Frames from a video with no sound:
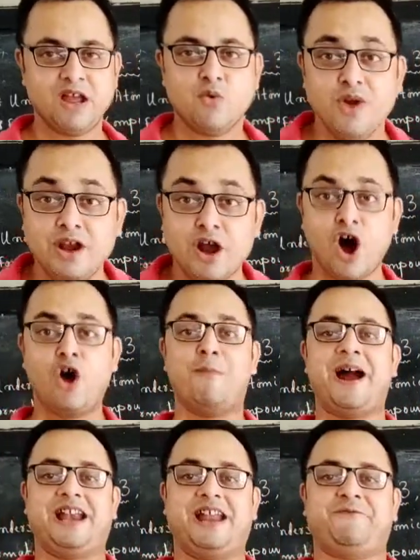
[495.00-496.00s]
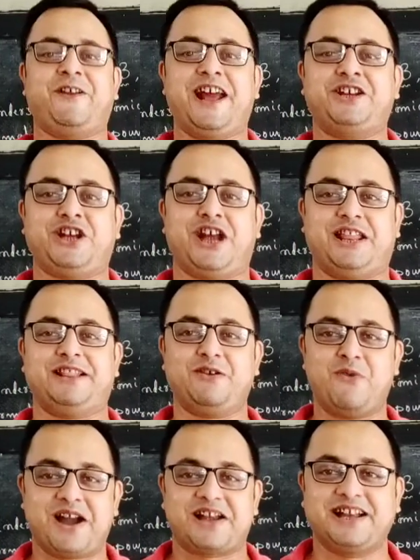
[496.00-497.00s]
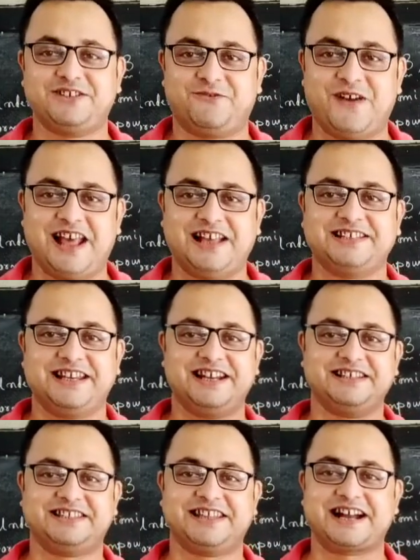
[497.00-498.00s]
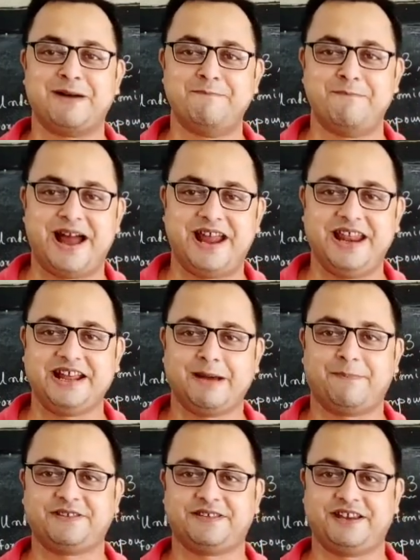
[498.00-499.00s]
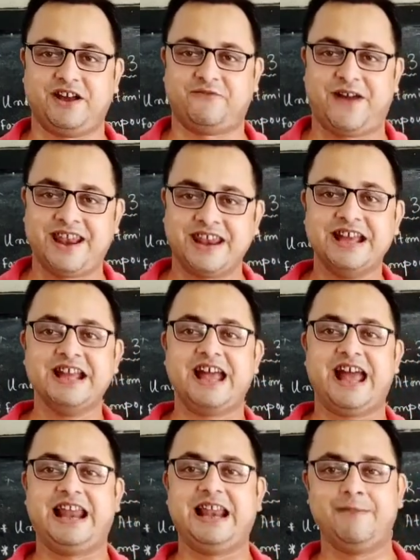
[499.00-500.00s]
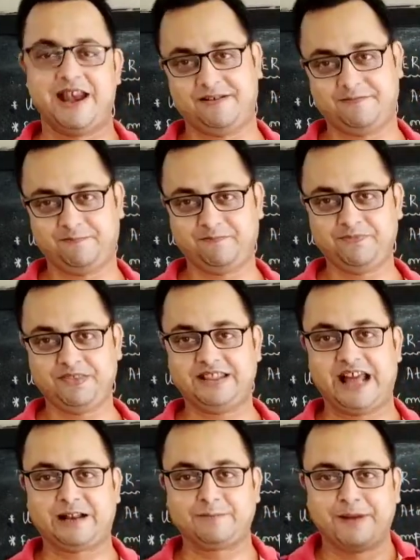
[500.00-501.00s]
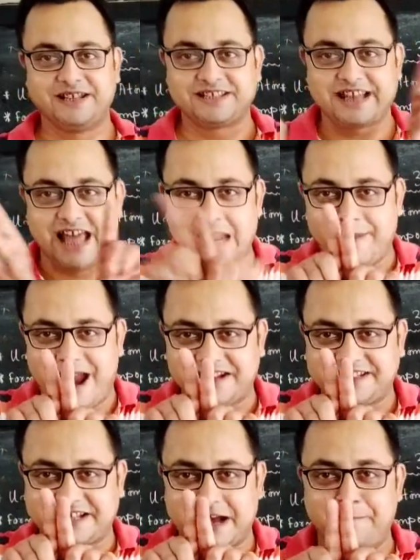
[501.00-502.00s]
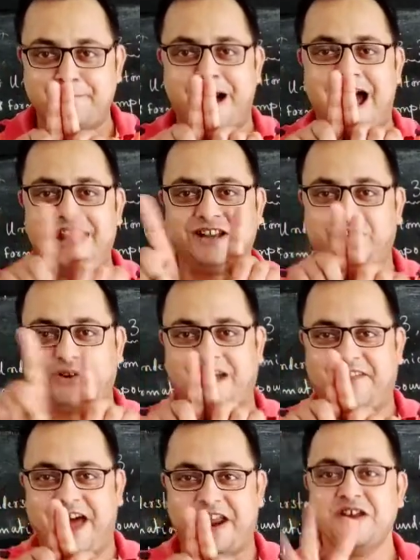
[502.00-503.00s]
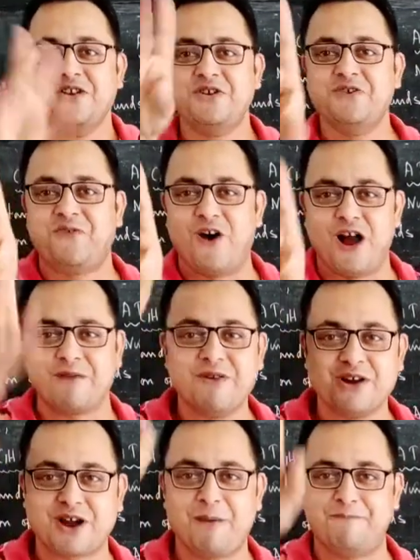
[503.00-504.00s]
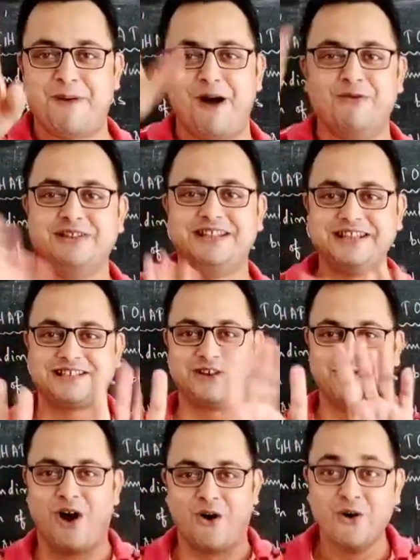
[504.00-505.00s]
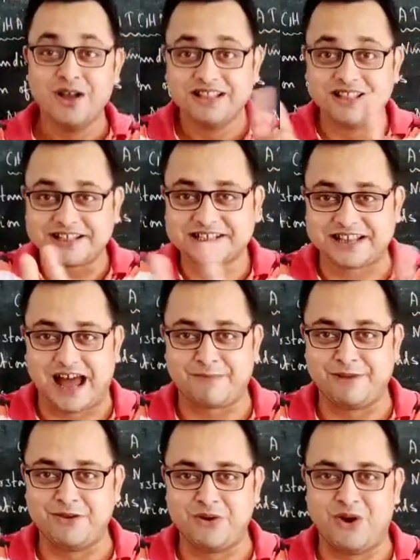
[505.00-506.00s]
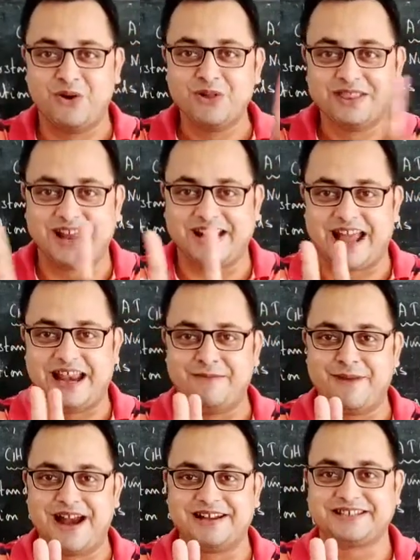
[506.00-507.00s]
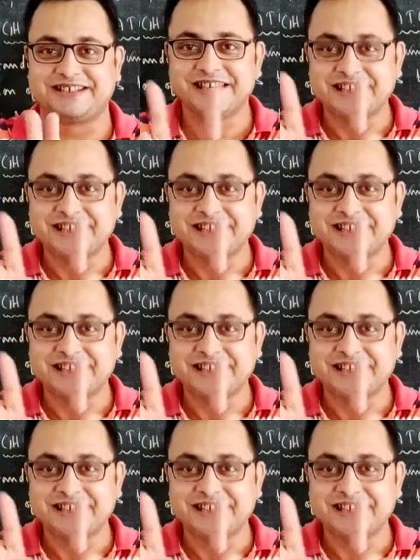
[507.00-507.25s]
We know by definition what is valency. It is the combining capacity of an element. That means elements combine together to form compound. This you know. This term you know. That elements